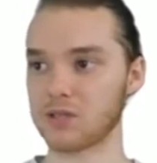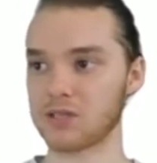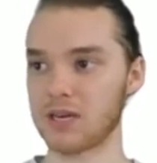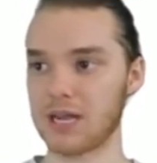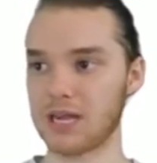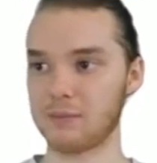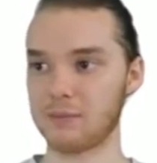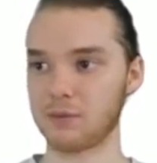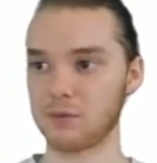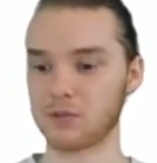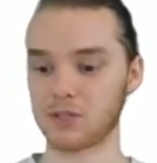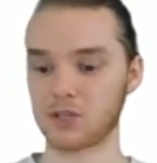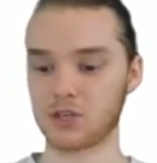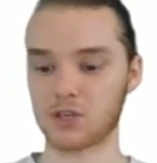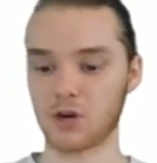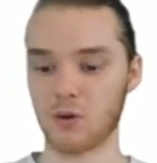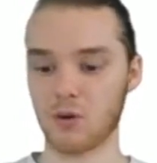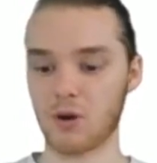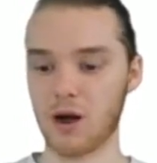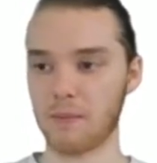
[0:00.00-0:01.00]
it wasn't able to
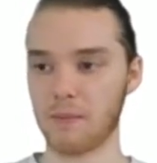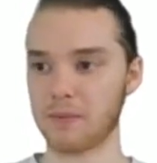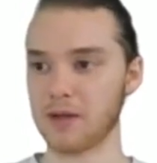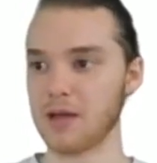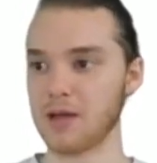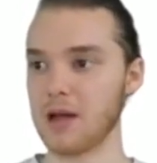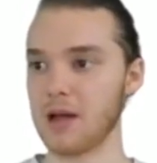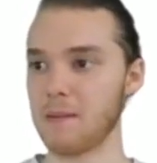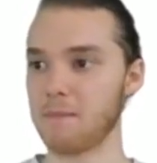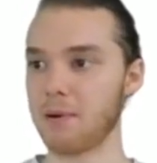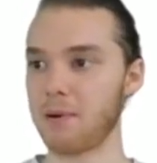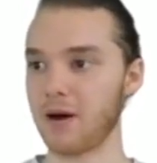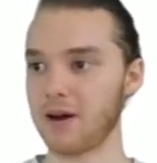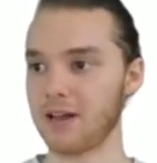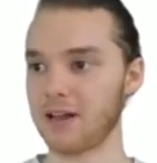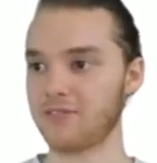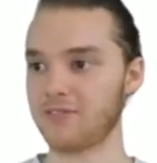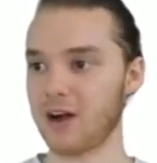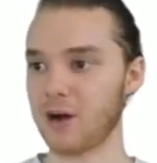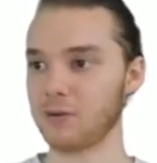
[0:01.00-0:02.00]
show up.
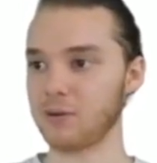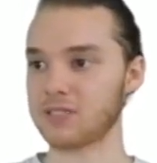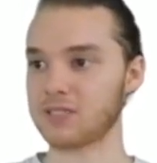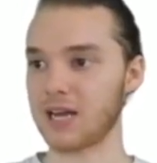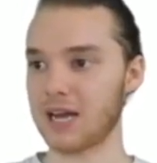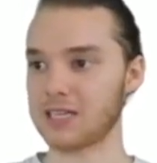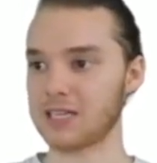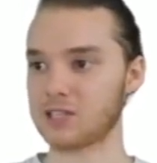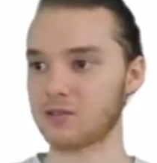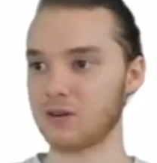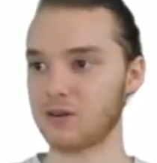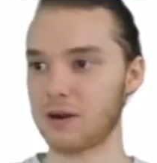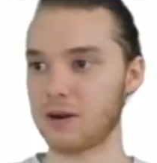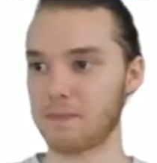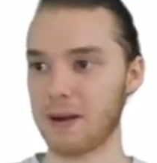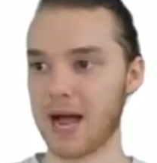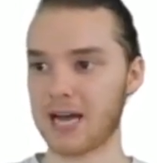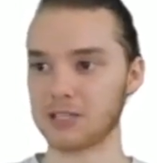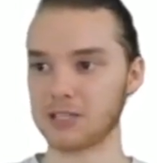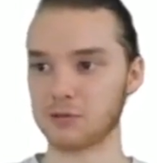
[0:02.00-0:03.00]
But if I was to enter in
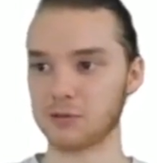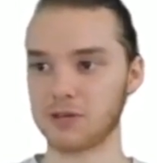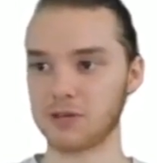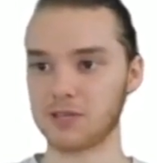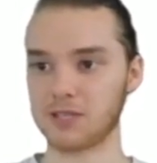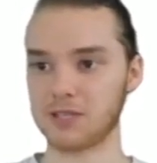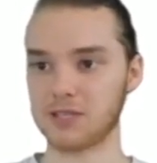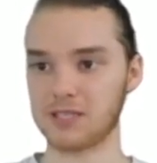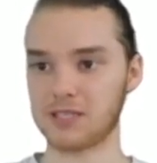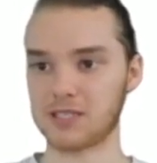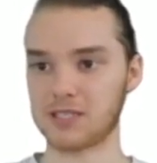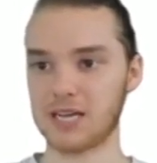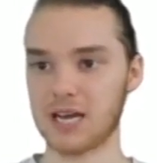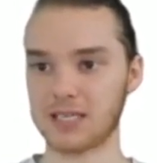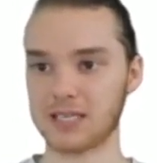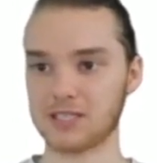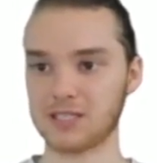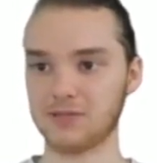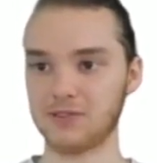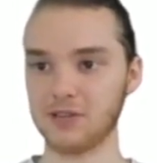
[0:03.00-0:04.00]
a password into this
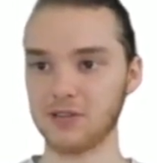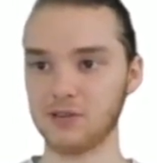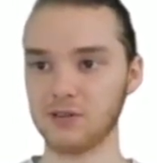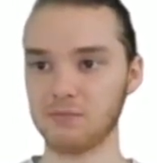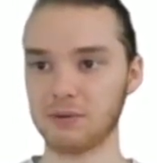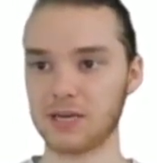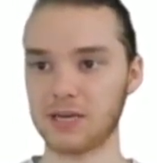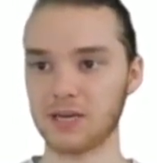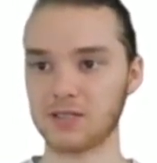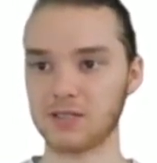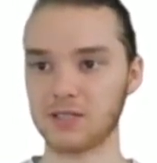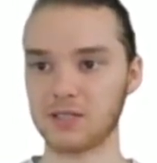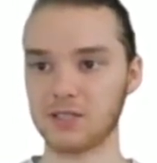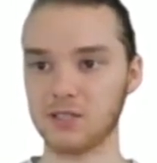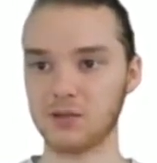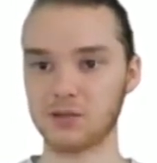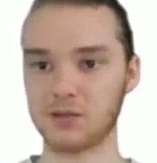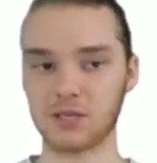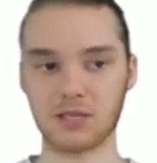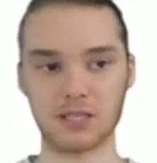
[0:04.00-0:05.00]
text field, because
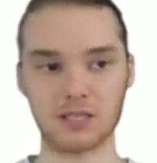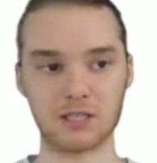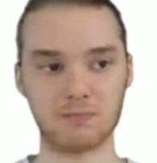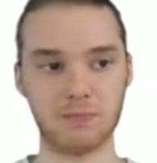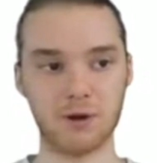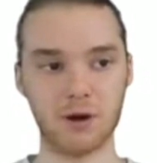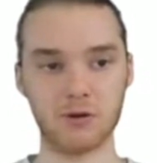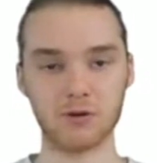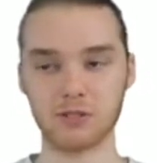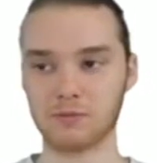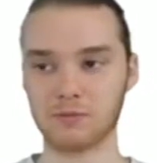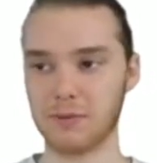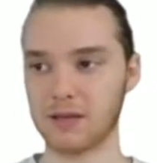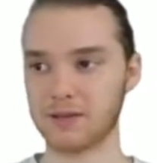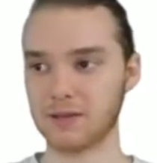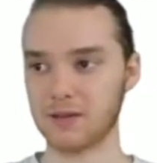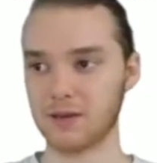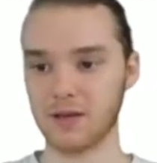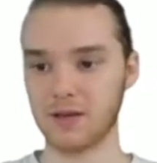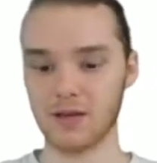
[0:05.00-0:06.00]
it's using this post
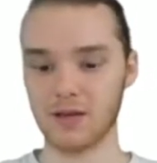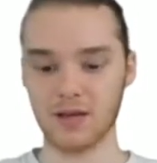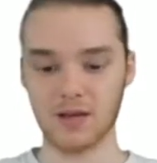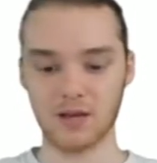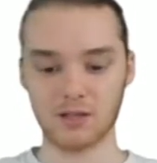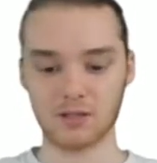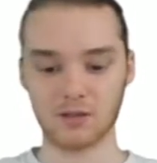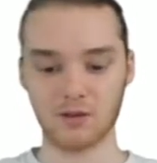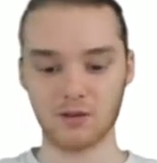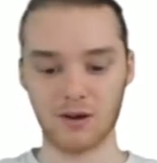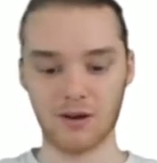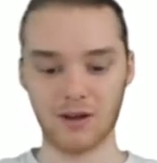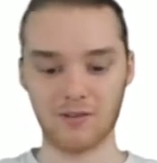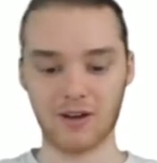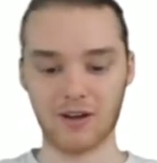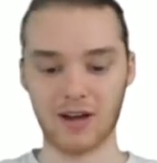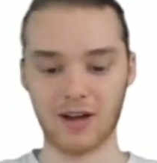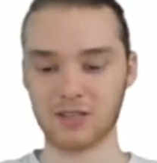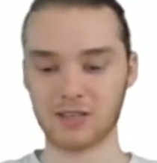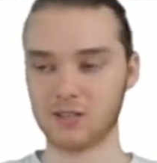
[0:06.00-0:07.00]
method, so
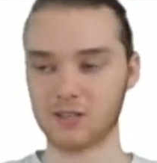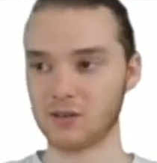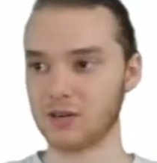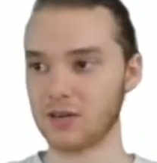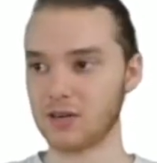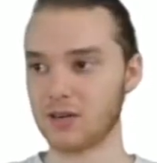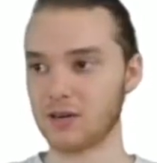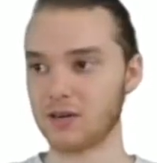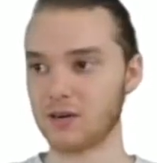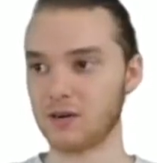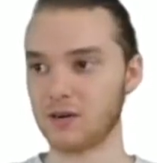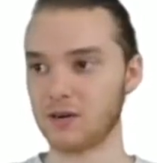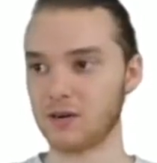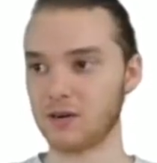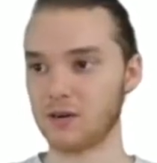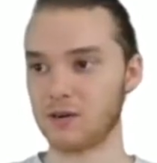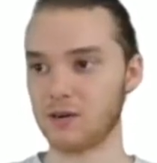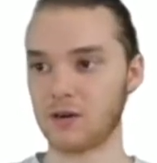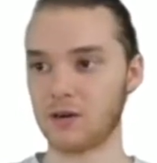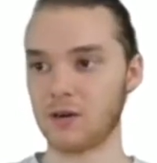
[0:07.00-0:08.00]
if I entered in
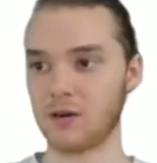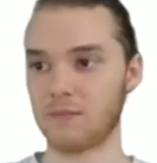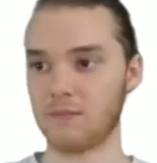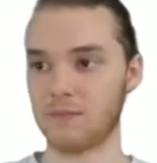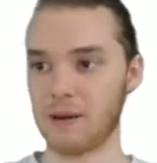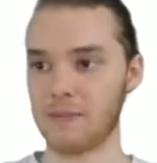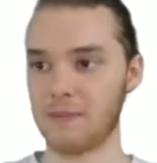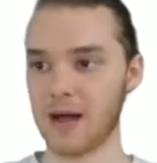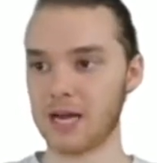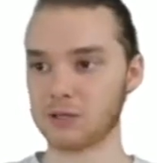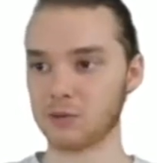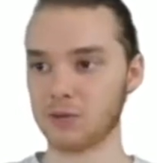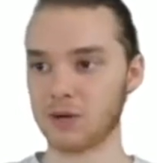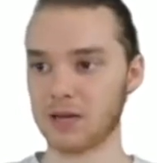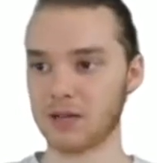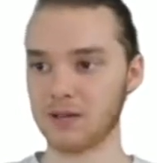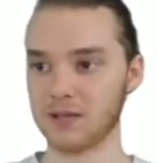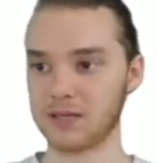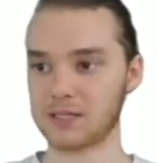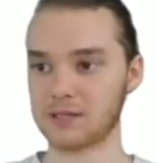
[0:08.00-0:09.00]
my
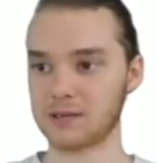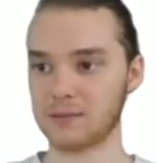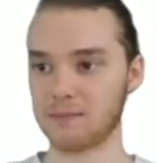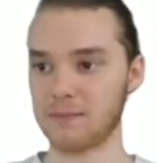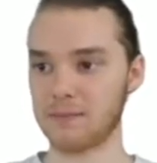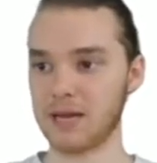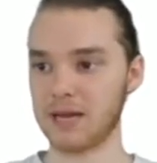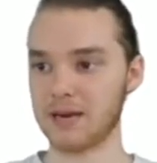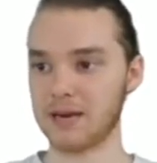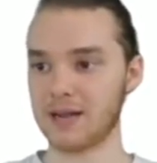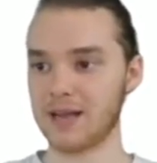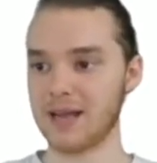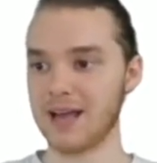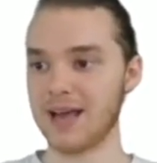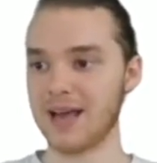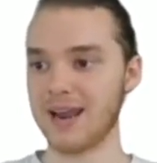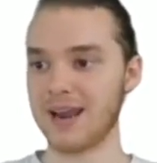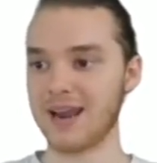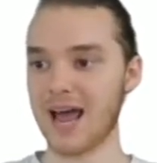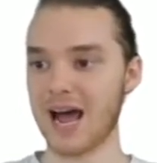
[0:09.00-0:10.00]
password and I click submit,
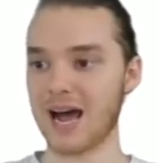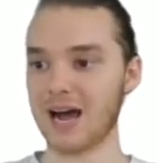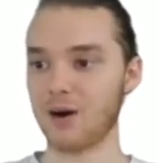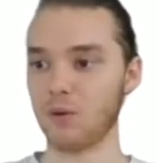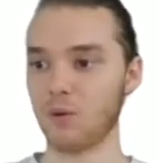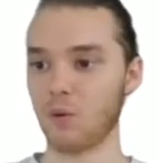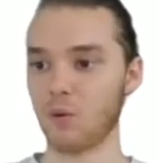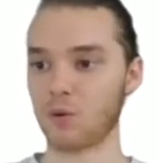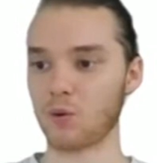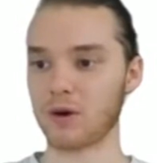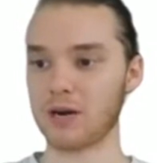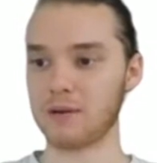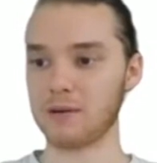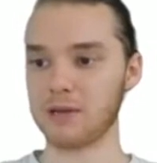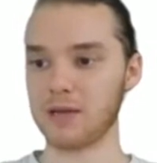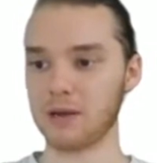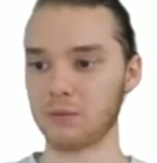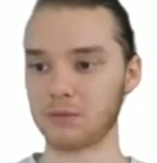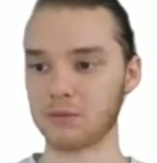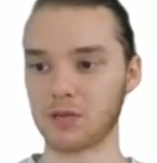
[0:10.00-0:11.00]
now we're going
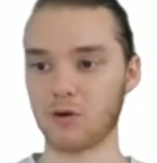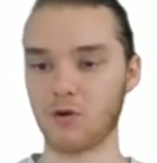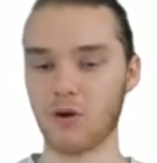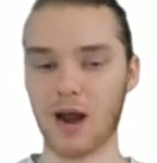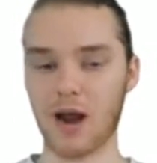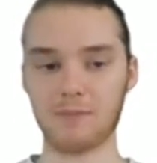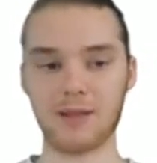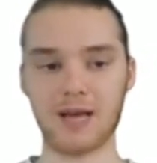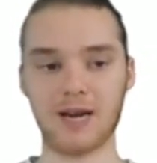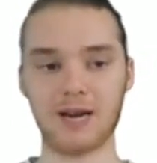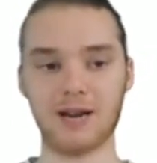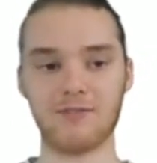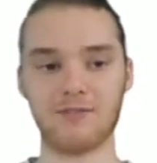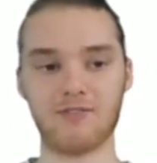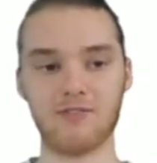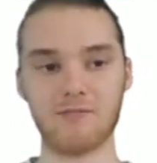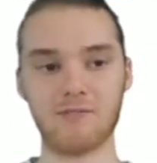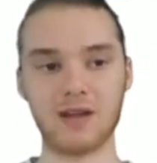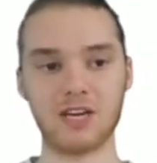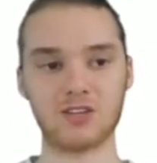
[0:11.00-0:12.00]
to be able to grab that
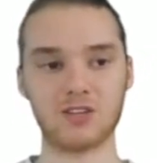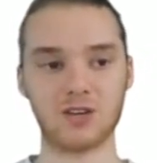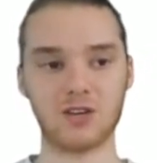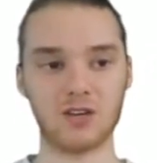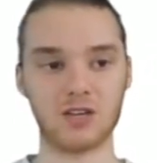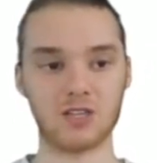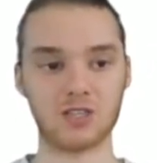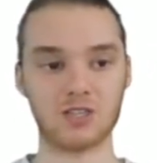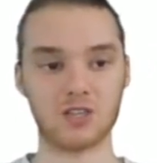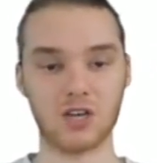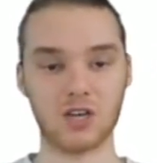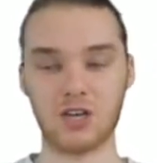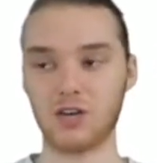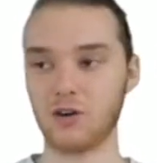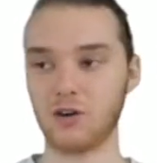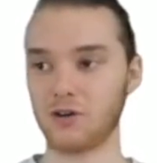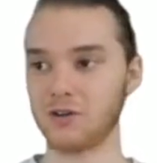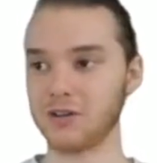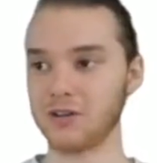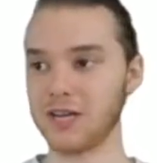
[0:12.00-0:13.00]
information
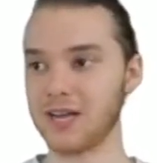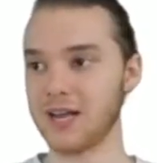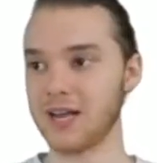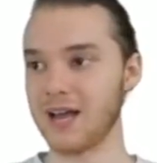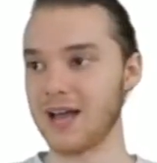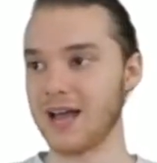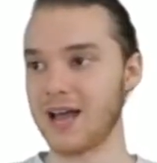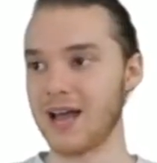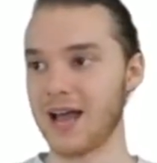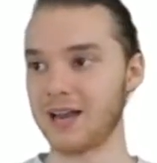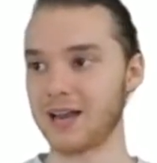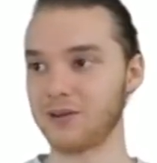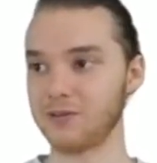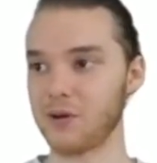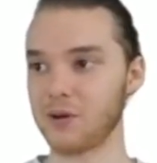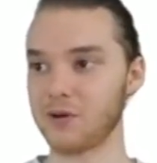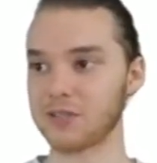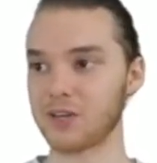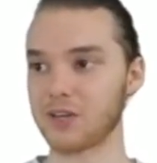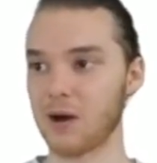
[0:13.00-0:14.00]
securely. And you'll
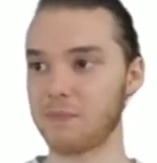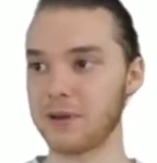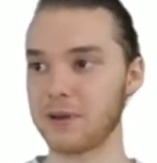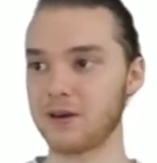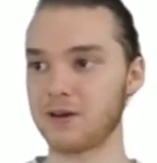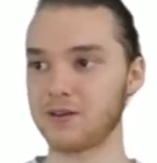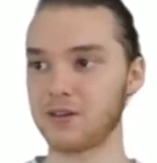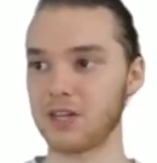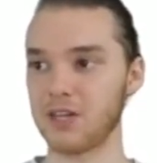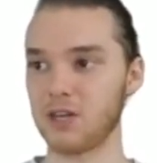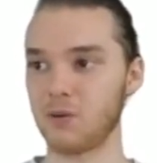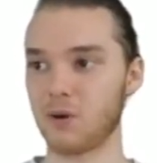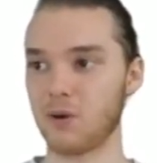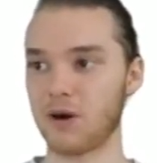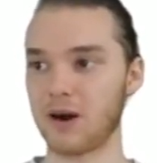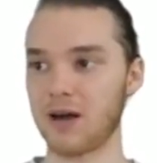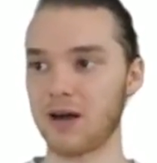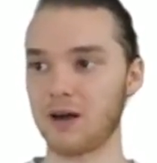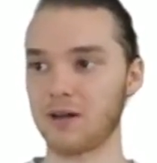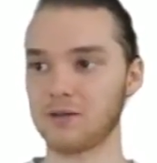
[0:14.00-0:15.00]
notice up here in the
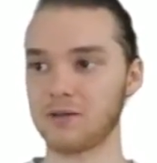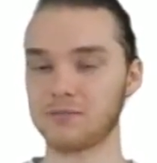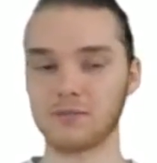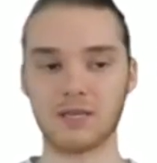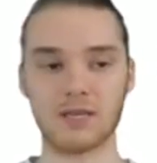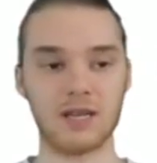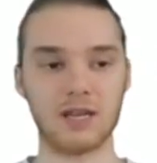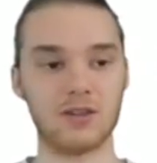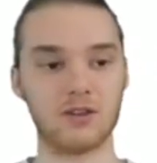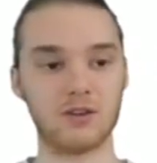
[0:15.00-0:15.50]
URL,